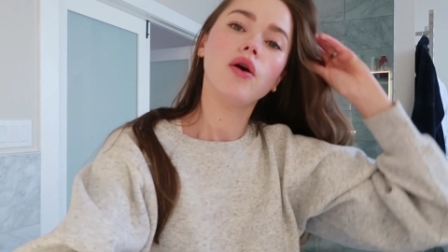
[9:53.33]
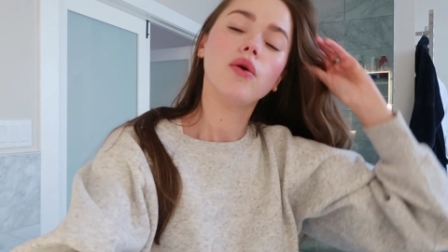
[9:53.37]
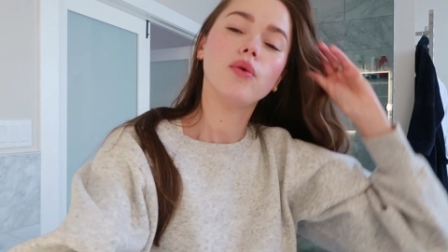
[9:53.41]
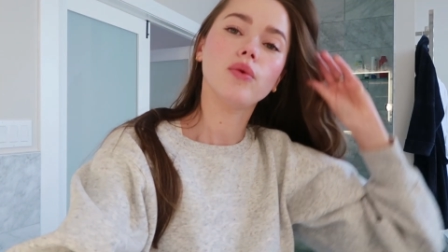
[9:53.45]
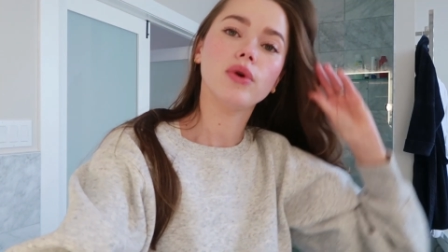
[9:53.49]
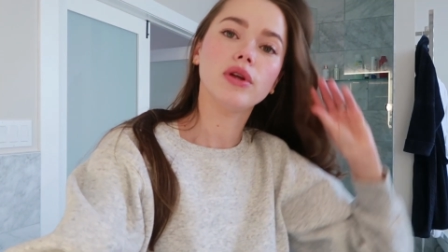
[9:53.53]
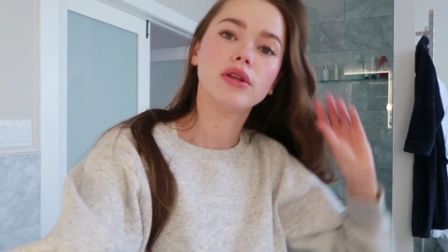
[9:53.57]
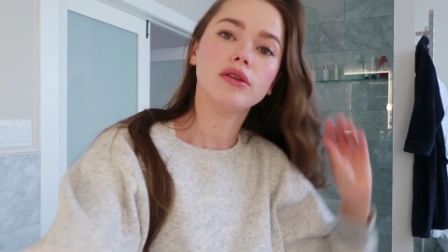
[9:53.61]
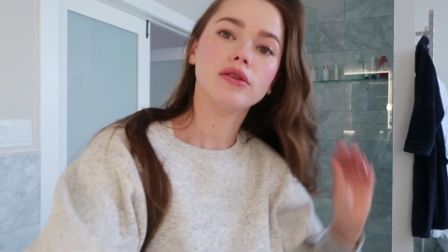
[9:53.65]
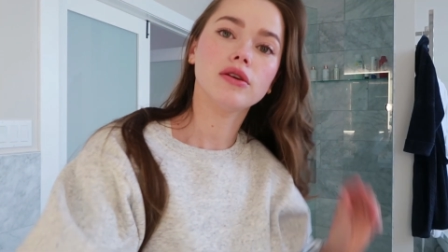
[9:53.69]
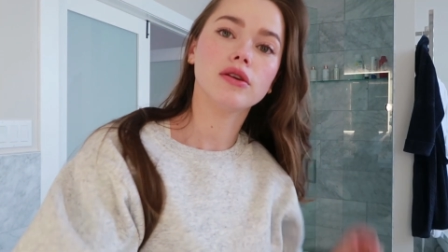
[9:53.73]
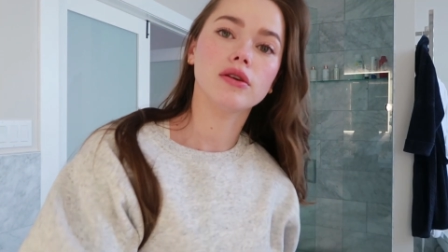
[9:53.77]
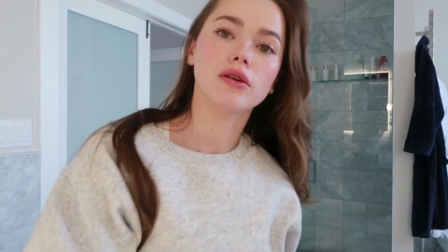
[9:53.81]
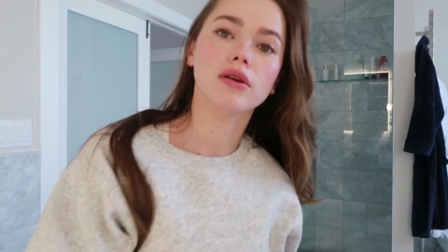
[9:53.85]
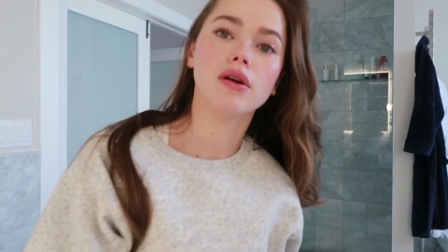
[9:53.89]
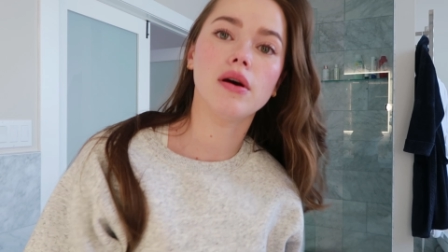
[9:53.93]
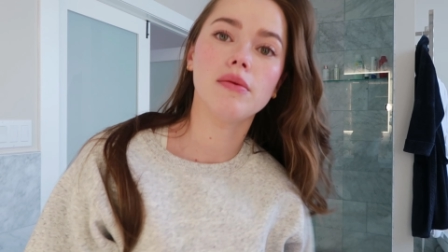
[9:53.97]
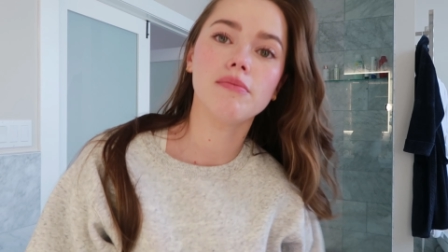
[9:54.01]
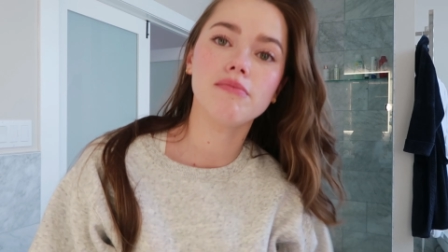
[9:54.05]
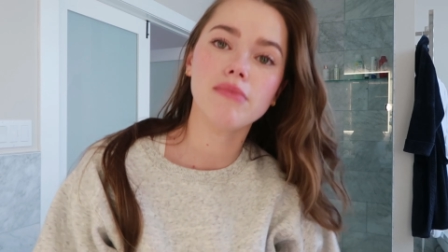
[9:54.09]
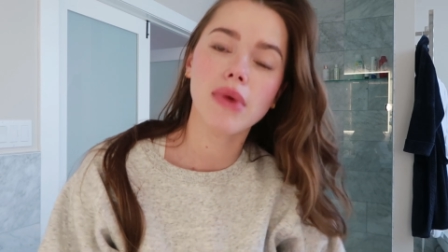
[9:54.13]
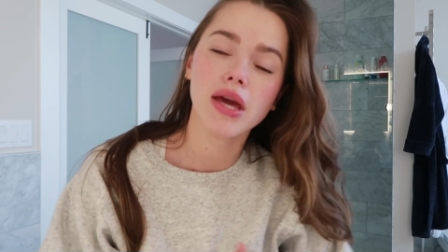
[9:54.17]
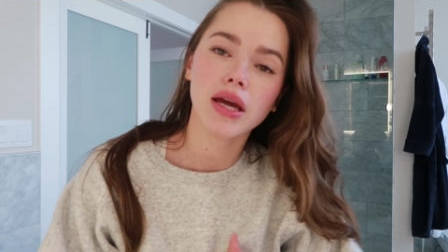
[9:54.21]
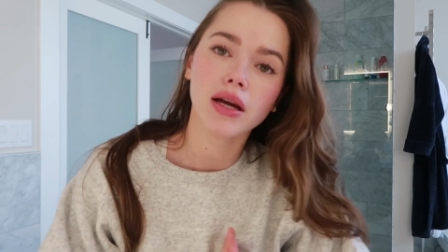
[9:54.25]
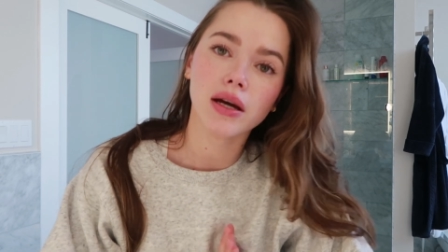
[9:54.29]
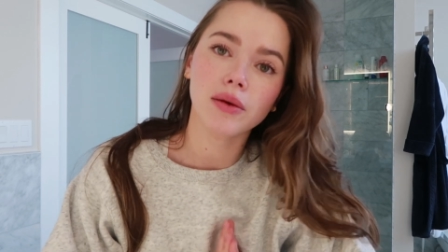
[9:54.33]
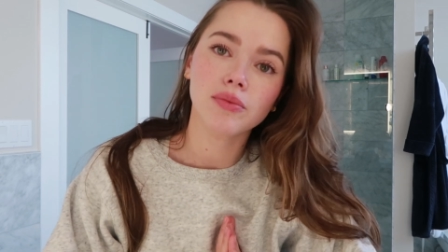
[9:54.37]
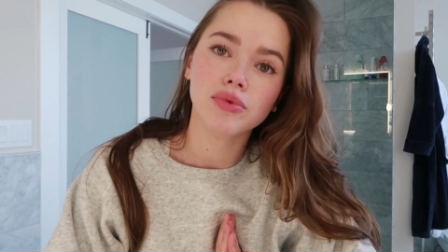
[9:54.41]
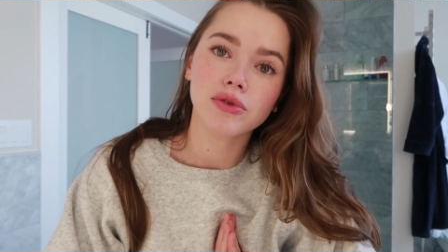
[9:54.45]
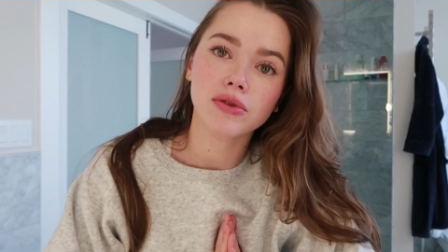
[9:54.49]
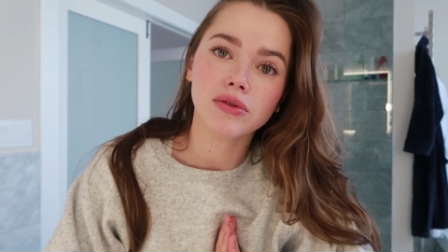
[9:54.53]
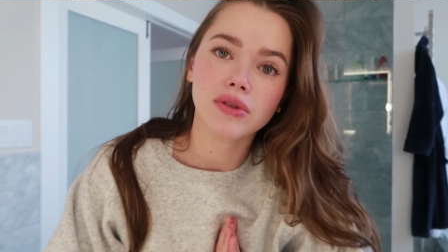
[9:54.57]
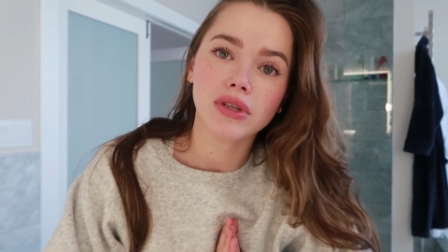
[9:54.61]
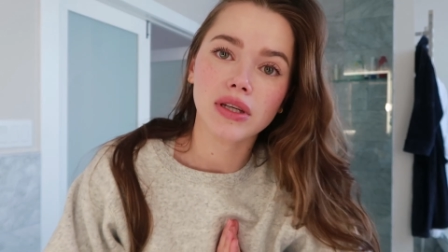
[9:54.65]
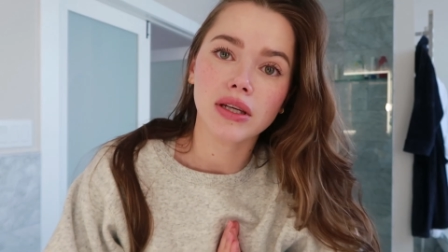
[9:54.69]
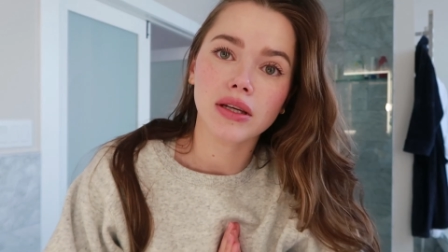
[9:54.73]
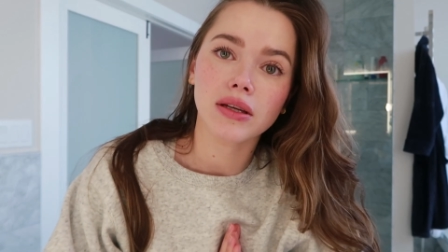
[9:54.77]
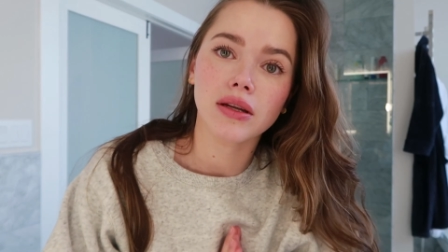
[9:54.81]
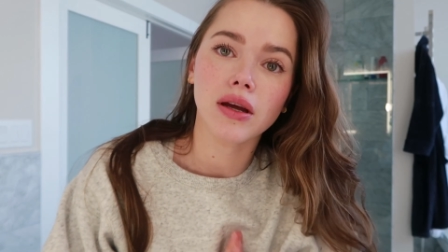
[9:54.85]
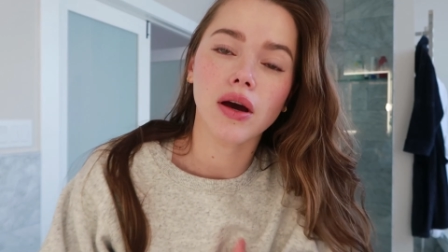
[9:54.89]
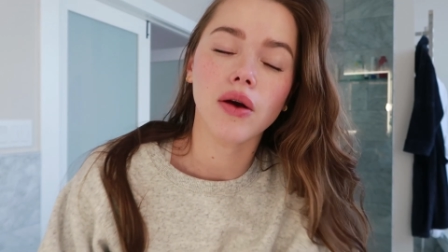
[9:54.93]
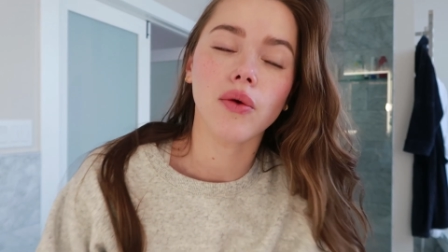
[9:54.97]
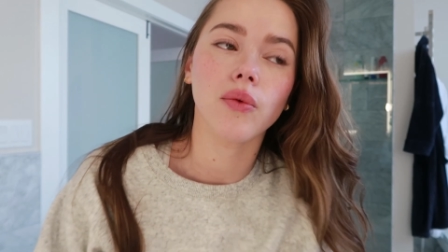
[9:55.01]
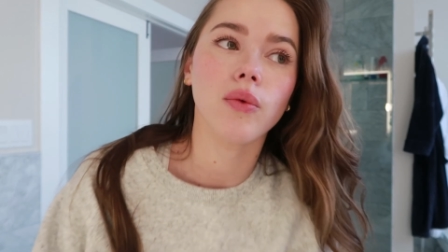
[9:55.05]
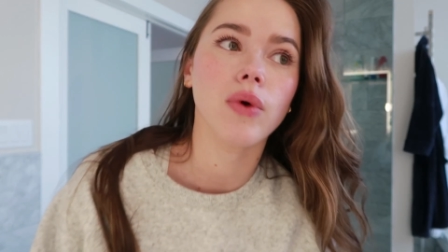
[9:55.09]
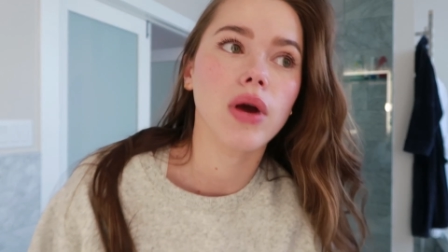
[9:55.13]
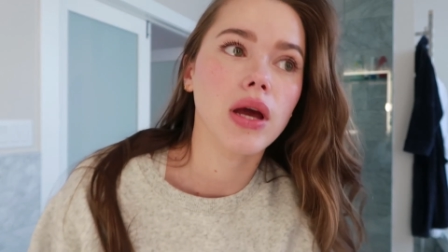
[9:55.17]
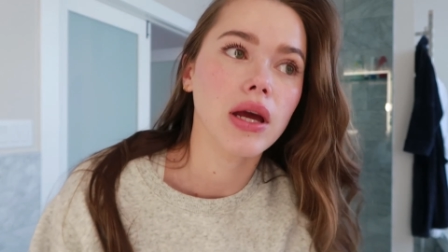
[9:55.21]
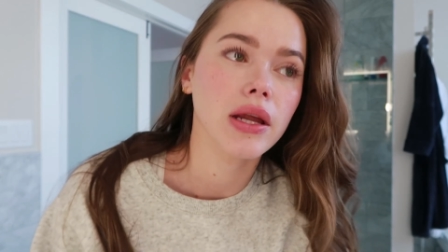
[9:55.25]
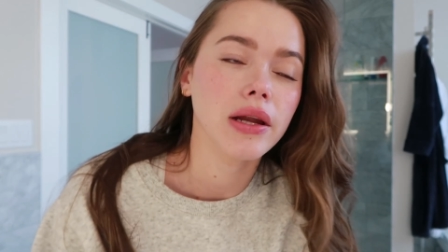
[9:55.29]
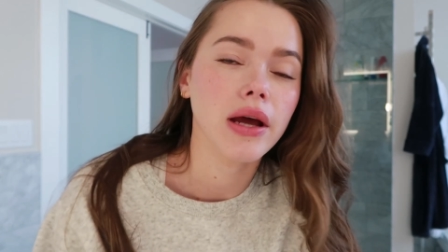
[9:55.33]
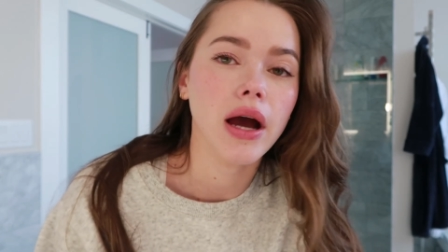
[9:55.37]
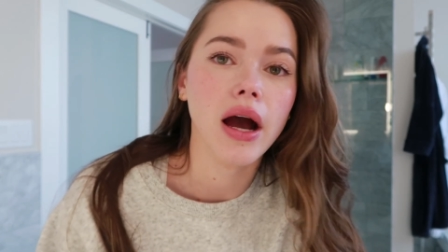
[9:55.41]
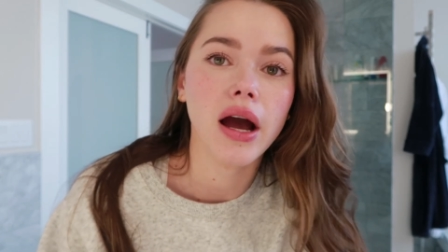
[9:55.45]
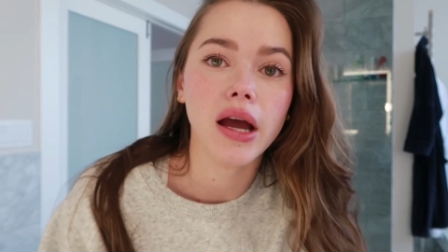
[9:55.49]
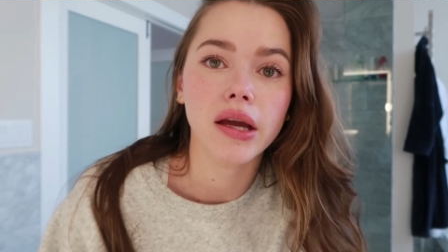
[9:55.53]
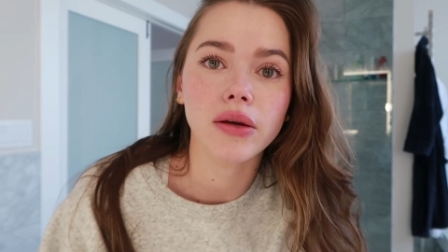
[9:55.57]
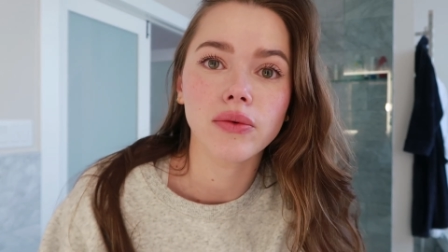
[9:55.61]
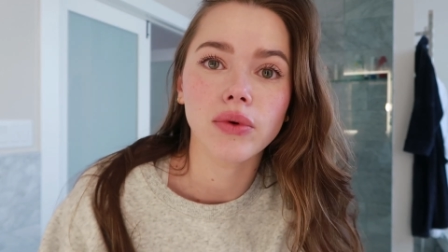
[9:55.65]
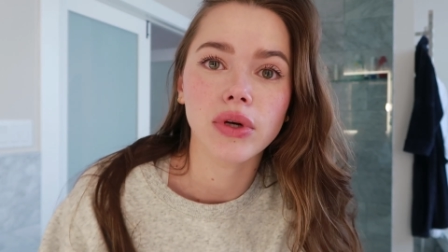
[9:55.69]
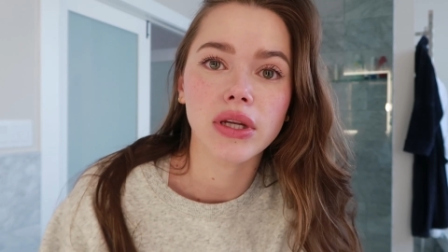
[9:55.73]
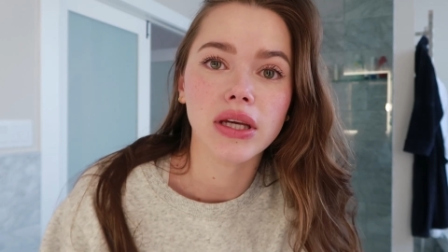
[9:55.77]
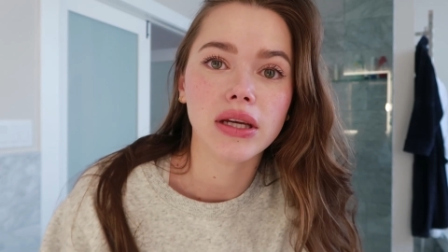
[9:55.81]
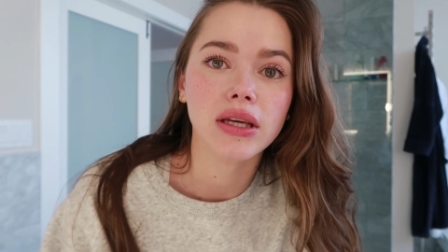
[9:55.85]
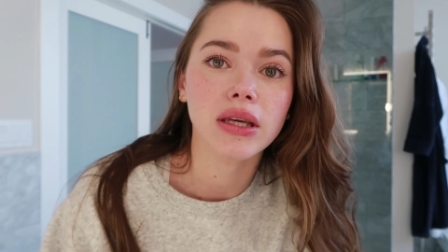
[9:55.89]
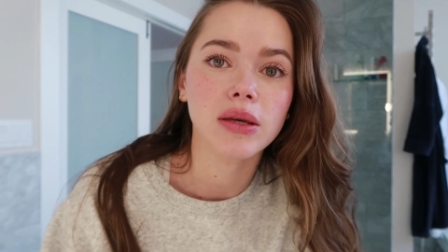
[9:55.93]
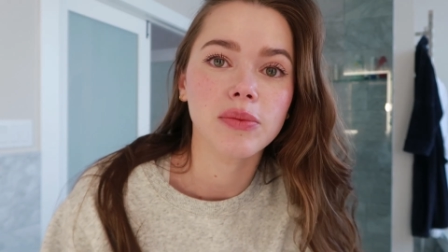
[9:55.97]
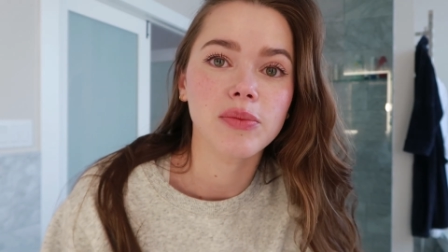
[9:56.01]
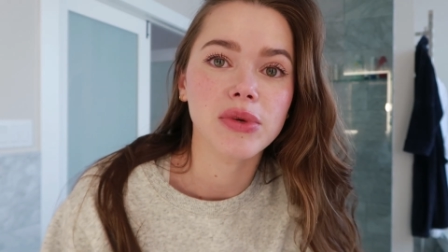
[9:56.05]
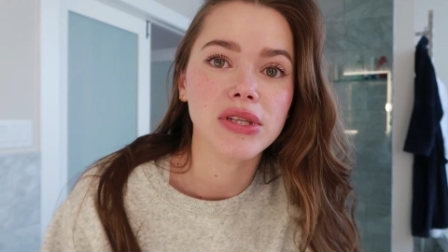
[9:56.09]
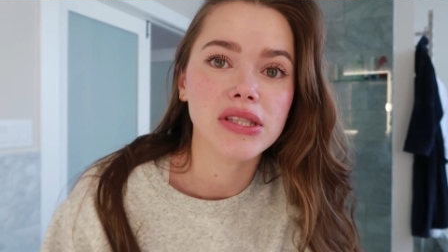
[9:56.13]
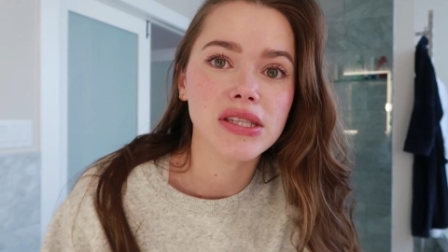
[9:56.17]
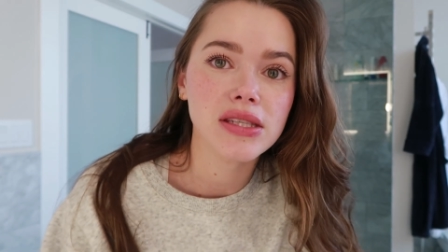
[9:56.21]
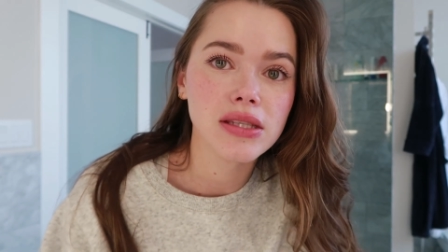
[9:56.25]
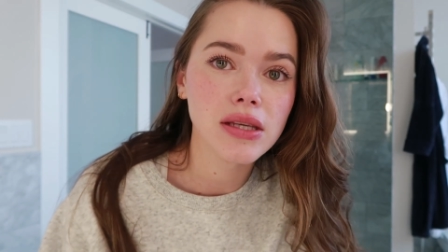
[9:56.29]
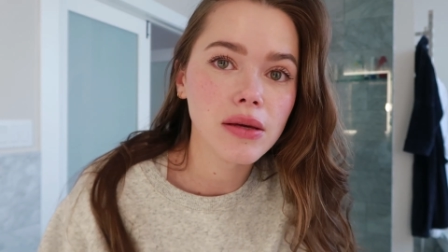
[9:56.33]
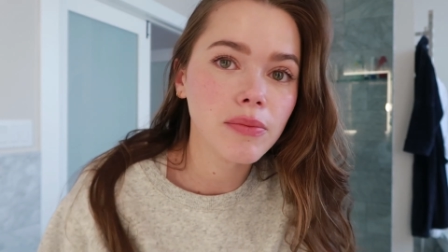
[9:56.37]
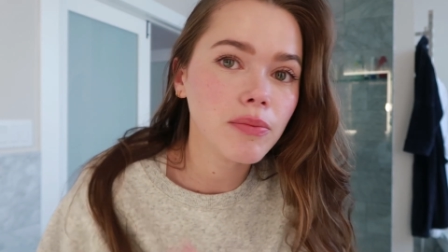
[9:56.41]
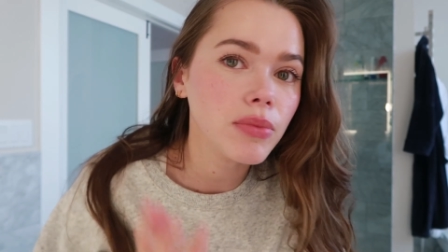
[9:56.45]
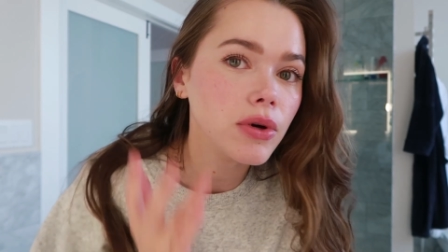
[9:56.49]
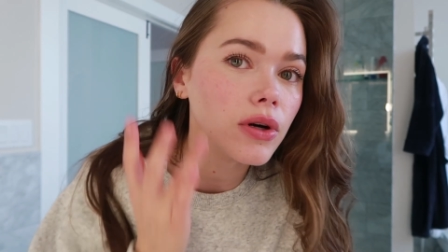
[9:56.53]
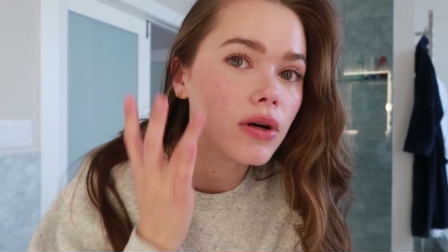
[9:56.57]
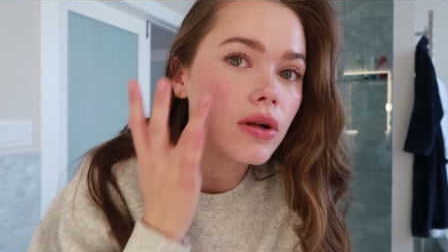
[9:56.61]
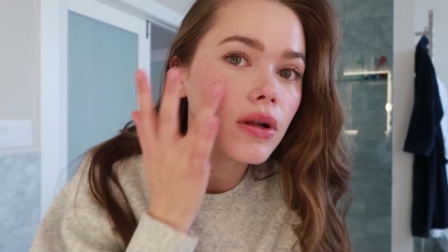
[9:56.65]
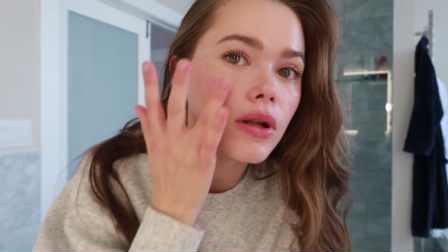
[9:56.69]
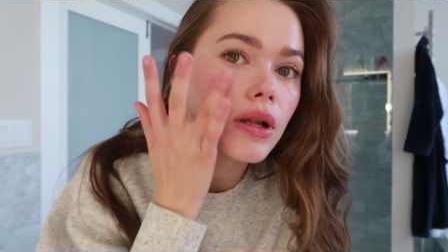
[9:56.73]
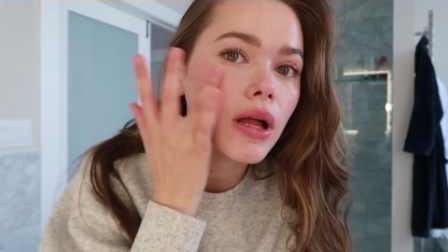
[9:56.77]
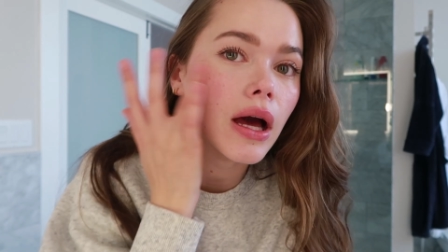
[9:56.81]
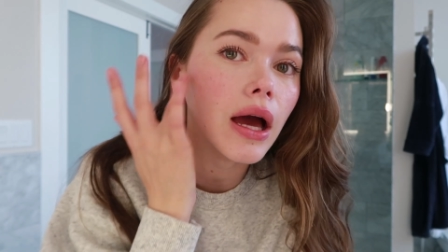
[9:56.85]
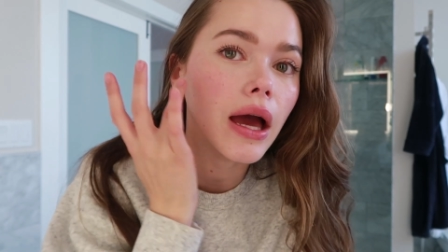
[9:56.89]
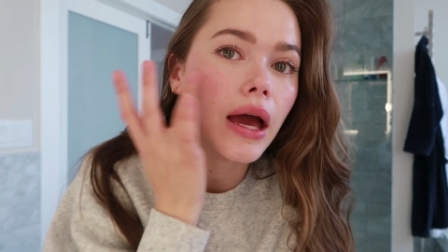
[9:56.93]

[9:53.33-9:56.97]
winter makeup routine when I want to keep it simple